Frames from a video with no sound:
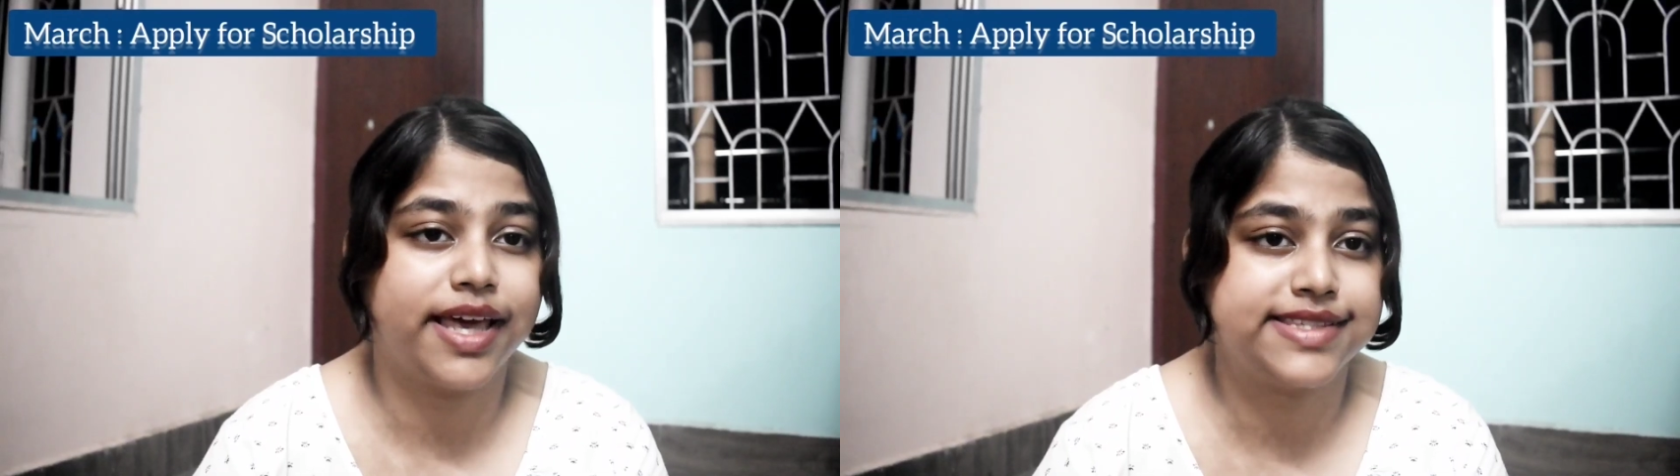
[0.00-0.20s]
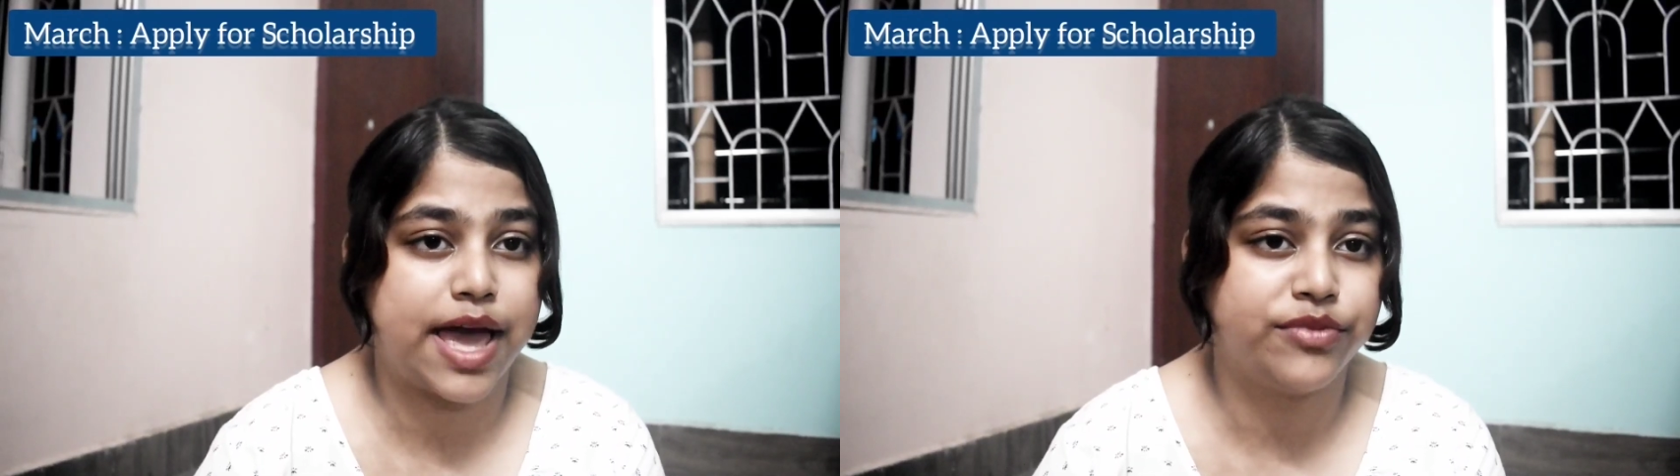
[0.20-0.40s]

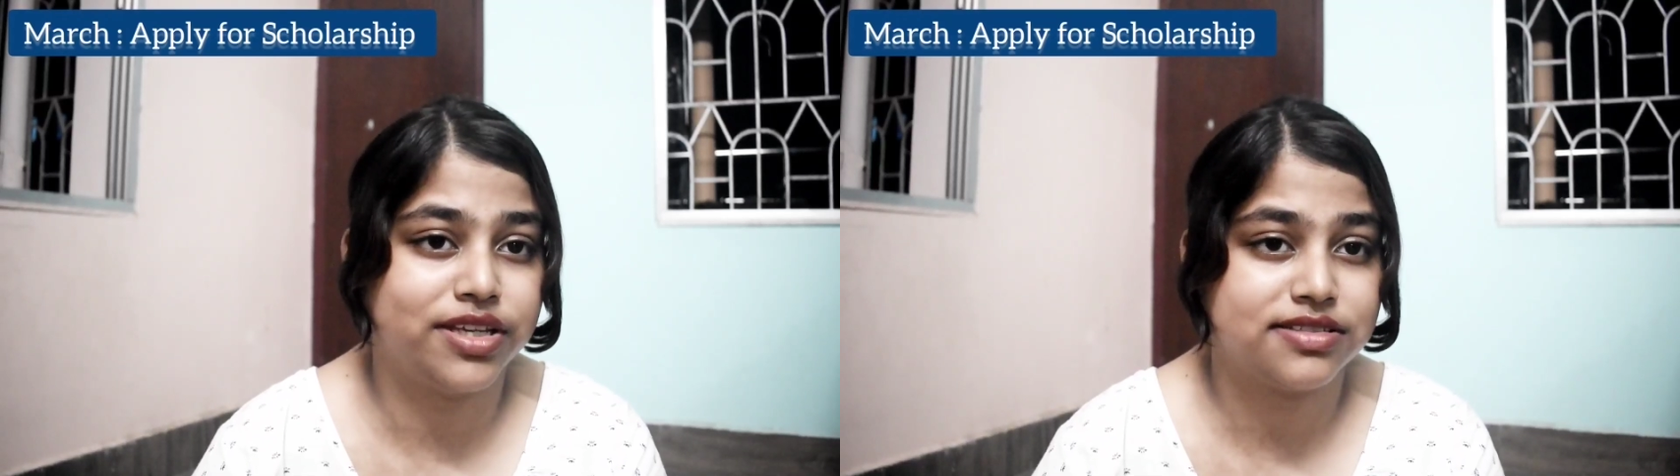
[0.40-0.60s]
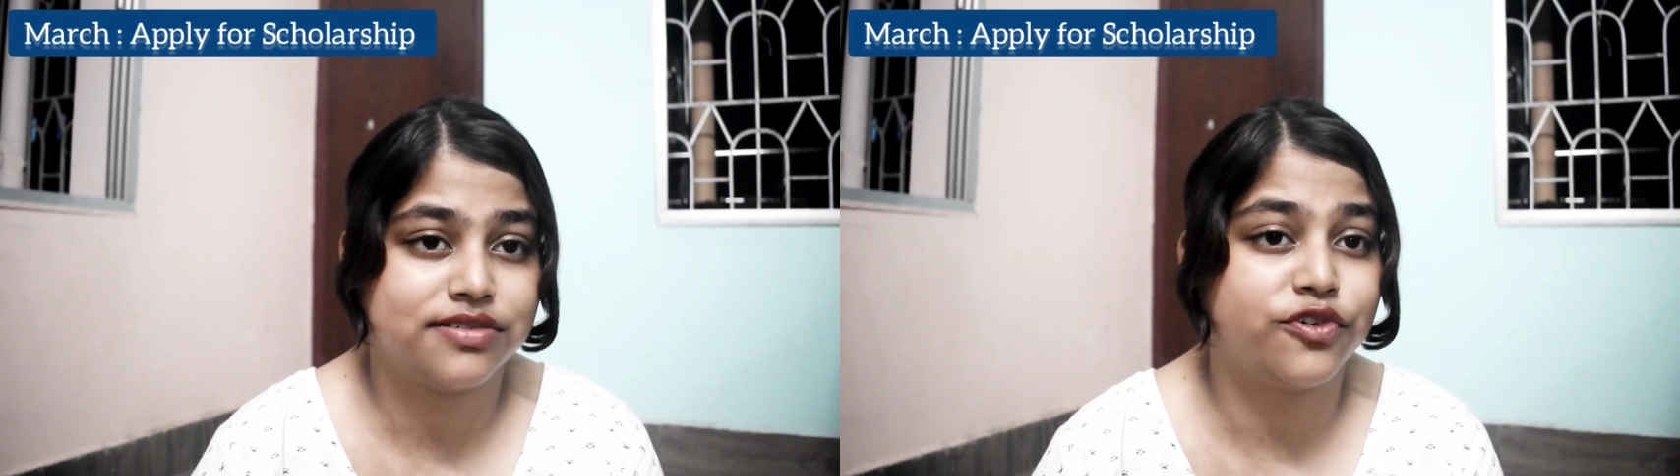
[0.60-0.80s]

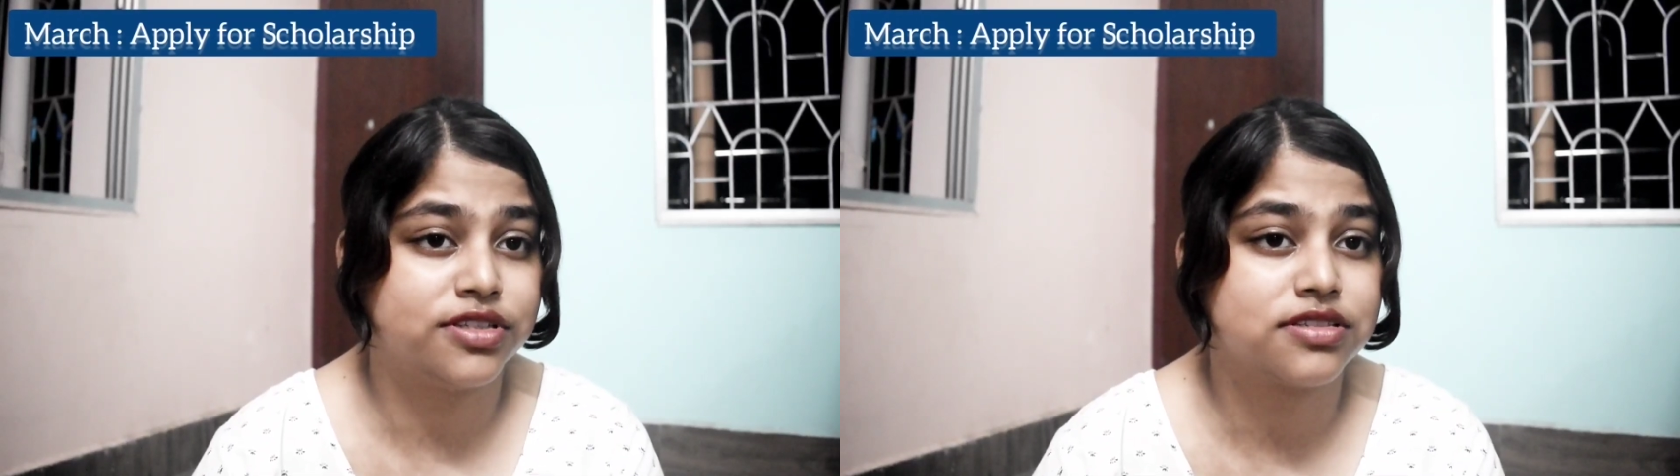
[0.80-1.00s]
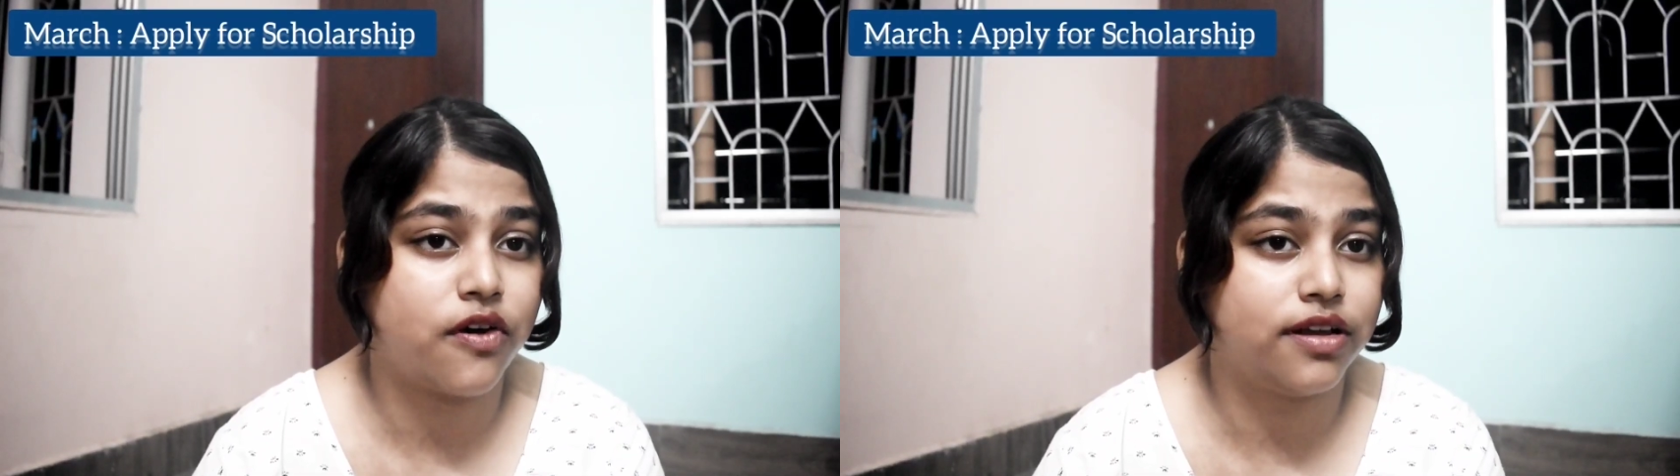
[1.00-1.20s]
examination for
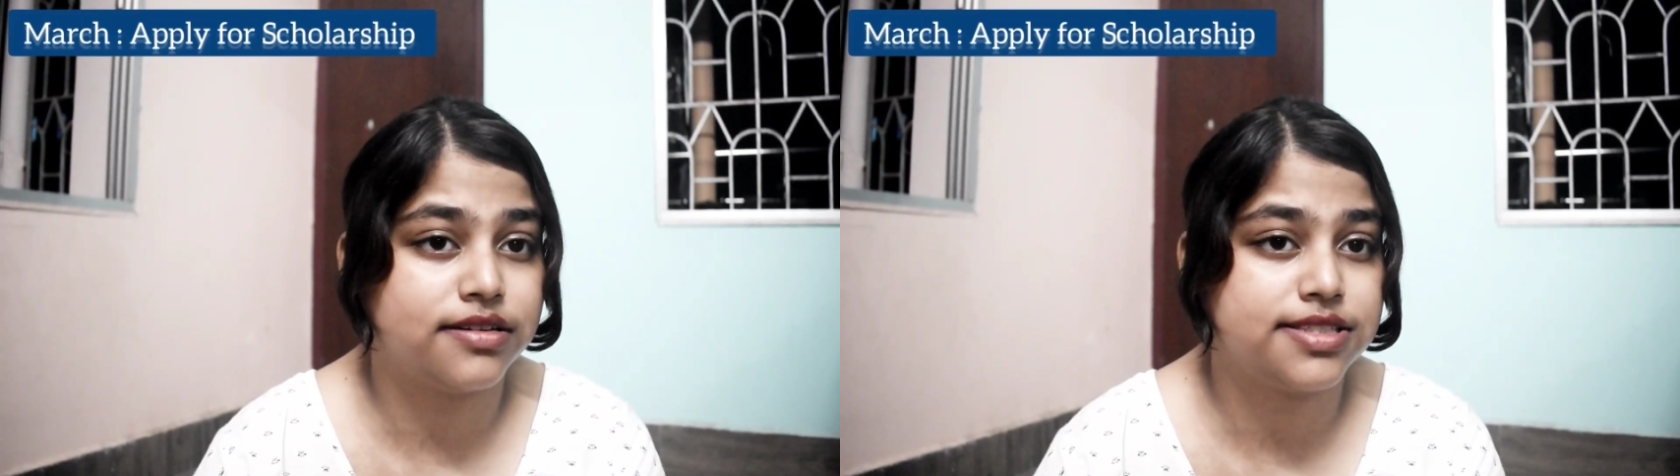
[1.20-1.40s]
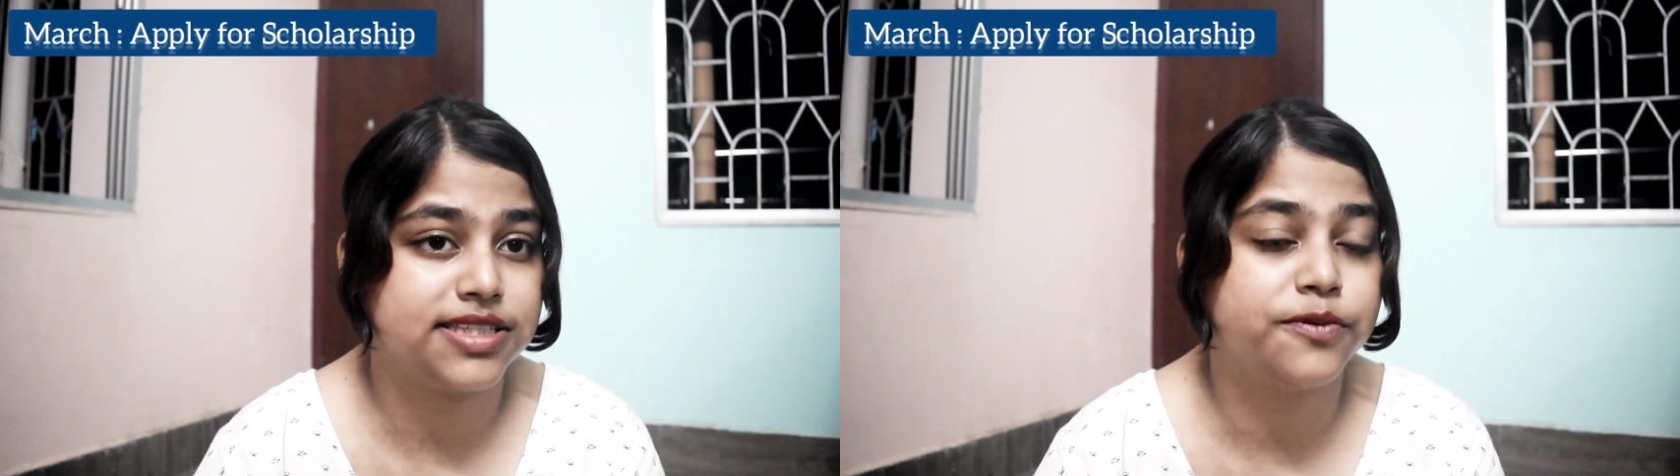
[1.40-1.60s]
the
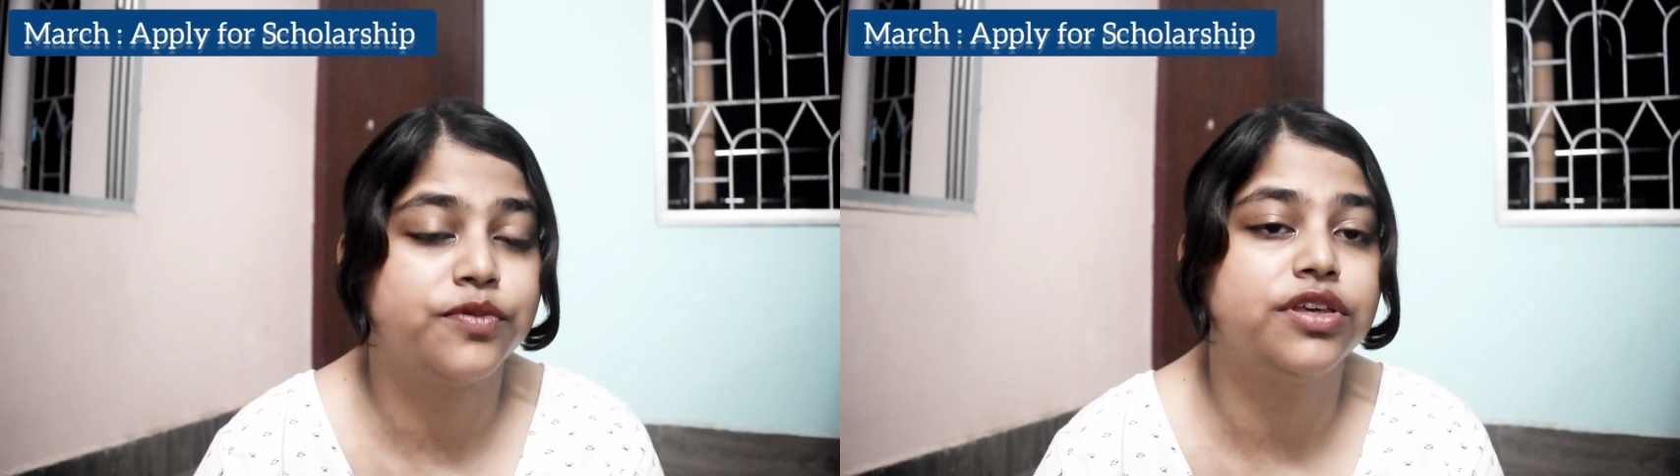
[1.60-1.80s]
scholarship,